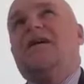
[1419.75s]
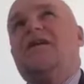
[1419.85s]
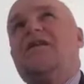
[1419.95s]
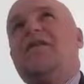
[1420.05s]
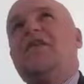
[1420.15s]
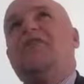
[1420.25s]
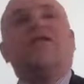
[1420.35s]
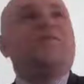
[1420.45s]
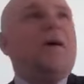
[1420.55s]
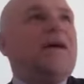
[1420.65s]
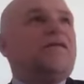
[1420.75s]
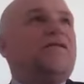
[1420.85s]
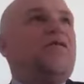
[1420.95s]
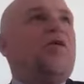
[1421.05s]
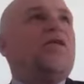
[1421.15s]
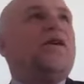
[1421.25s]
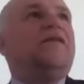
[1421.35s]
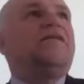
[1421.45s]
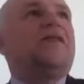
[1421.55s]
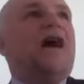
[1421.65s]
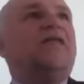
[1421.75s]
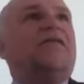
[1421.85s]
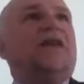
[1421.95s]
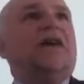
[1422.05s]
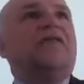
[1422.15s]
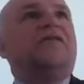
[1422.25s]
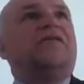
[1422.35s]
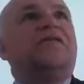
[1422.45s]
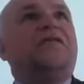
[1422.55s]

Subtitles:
The respect for the start text